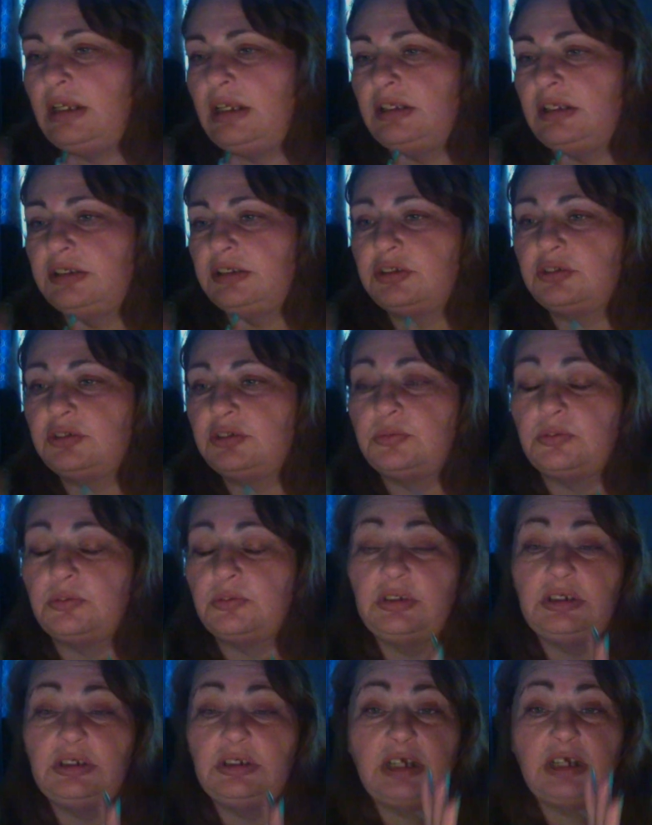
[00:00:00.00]
this is for
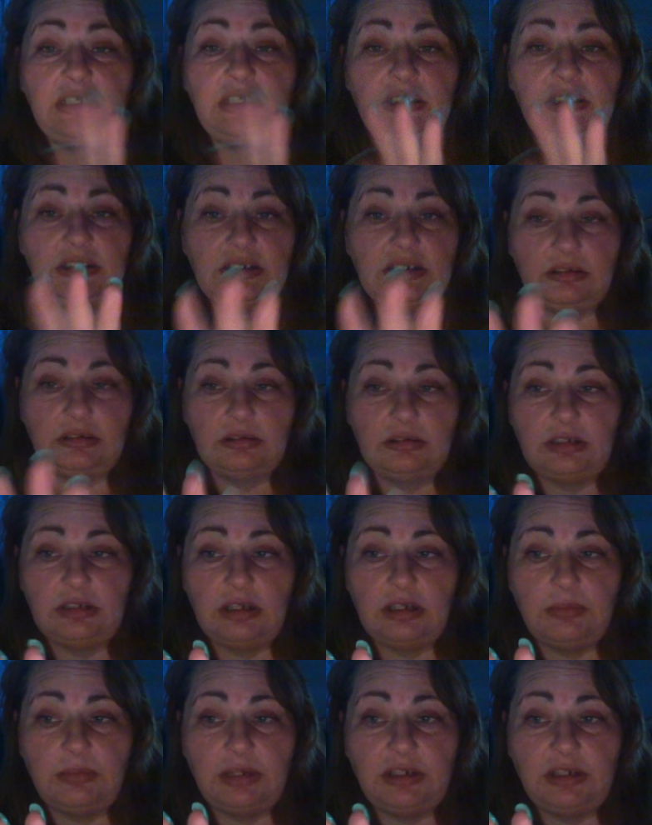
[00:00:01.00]
the night, now
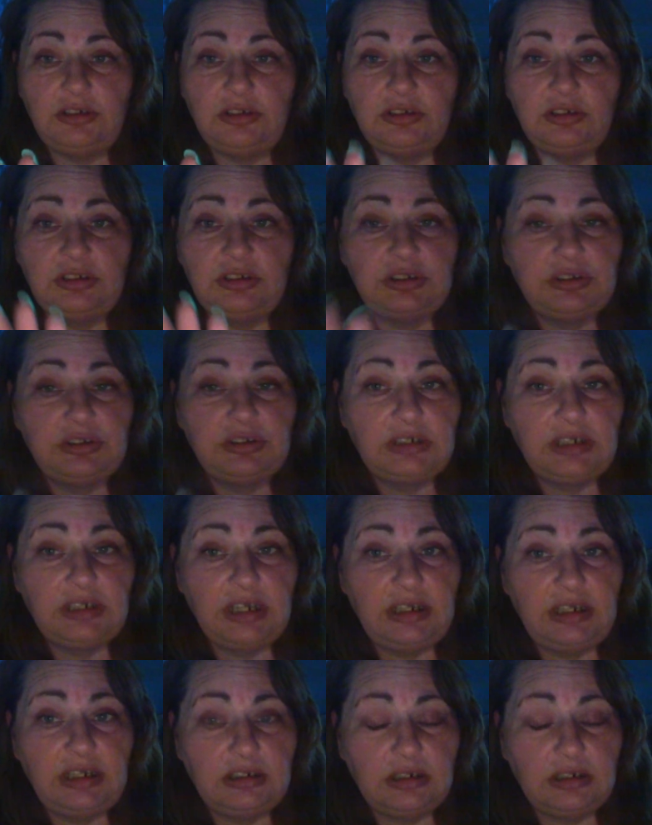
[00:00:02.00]
mind you, this is the
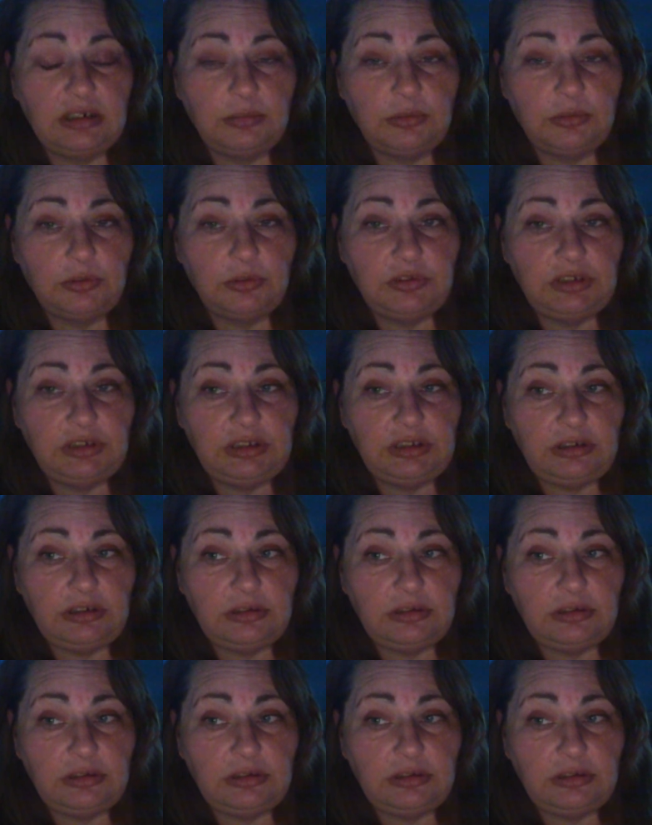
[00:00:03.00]
nighttime routine.